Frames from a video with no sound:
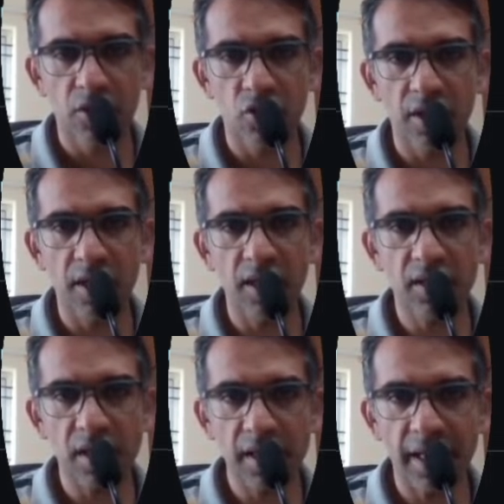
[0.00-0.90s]
So then I
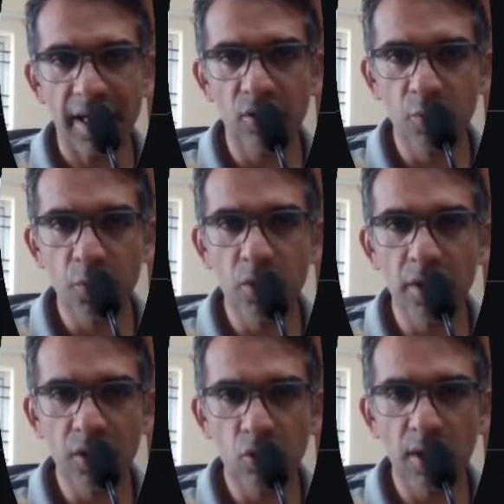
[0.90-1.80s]
asked like, can you pull
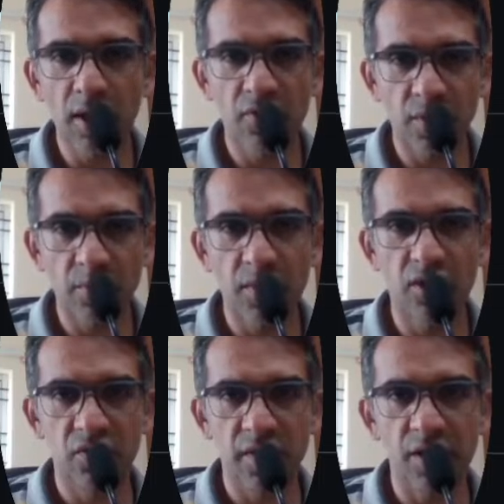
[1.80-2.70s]
the URL from
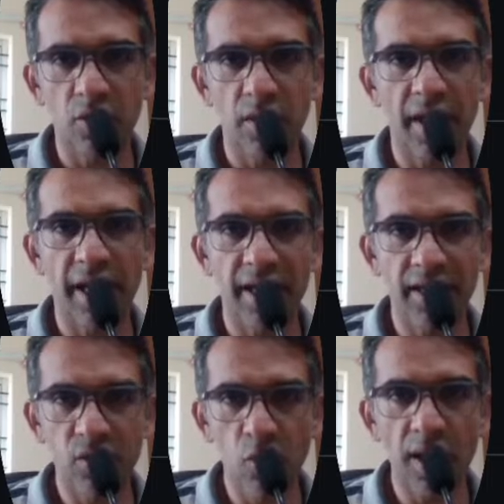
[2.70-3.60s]
this video? I had
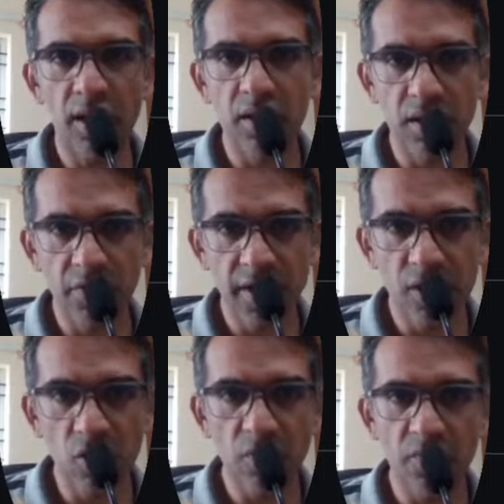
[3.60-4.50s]
an URL in the
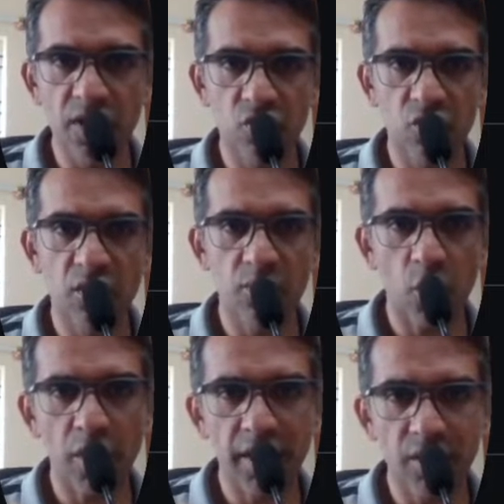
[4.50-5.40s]
video, which was
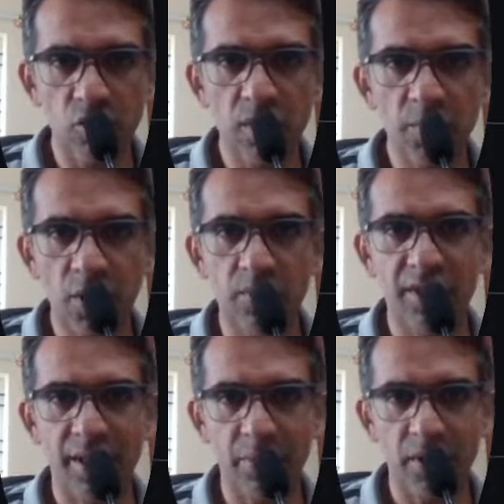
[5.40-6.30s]
pointing to the prompts
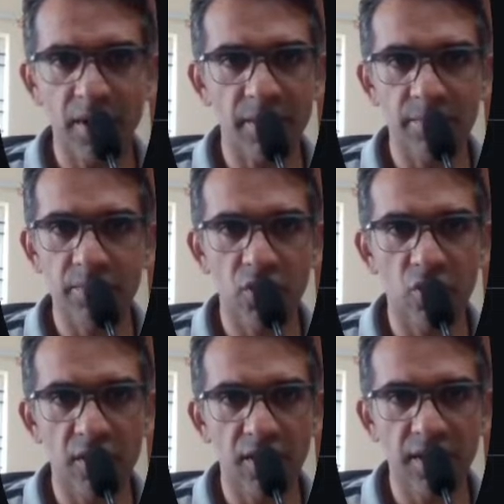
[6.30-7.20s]
library.
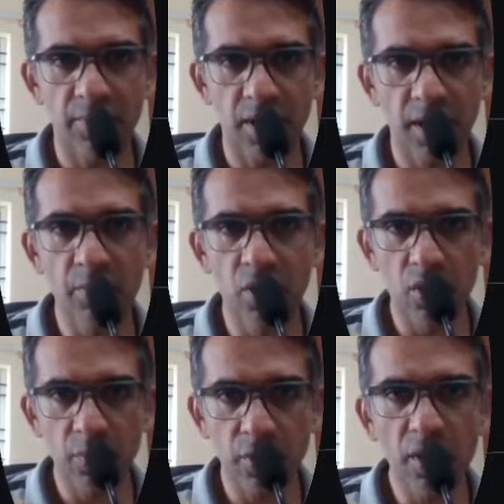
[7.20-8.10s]
So it says I'm unable
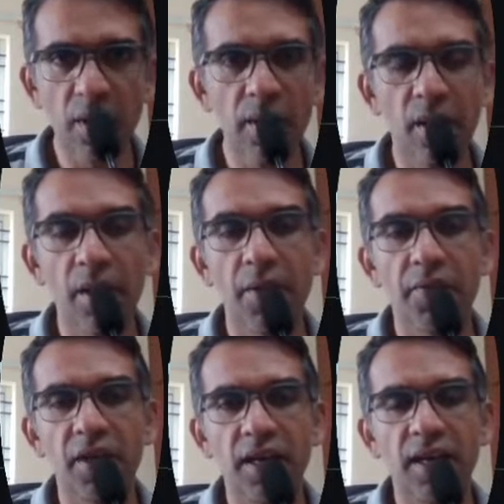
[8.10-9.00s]
to pull.
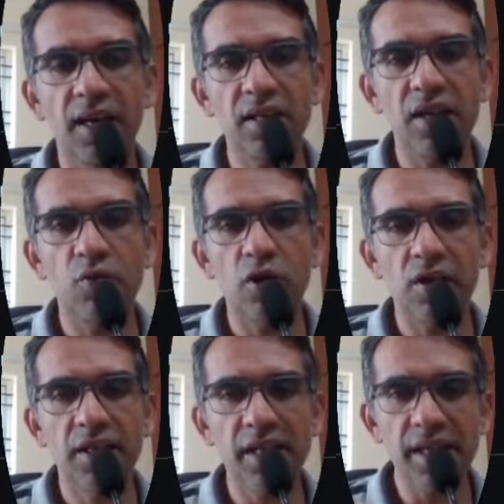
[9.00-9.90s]
Then I asked like, what
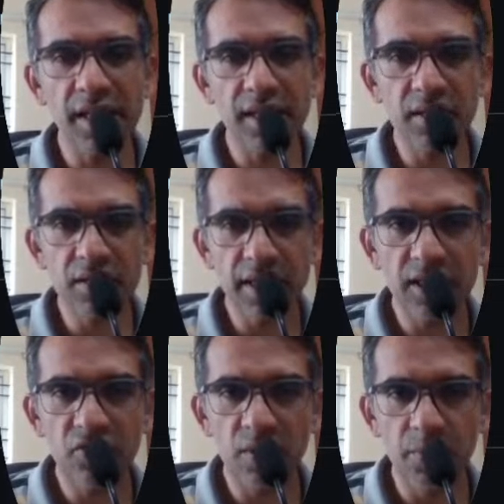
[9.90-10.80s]
are key
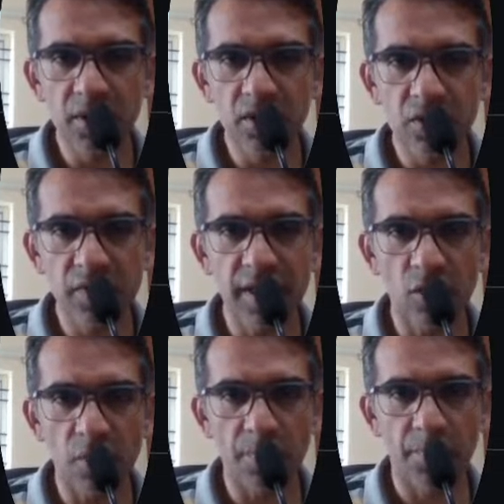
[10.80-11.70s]
insights from this video?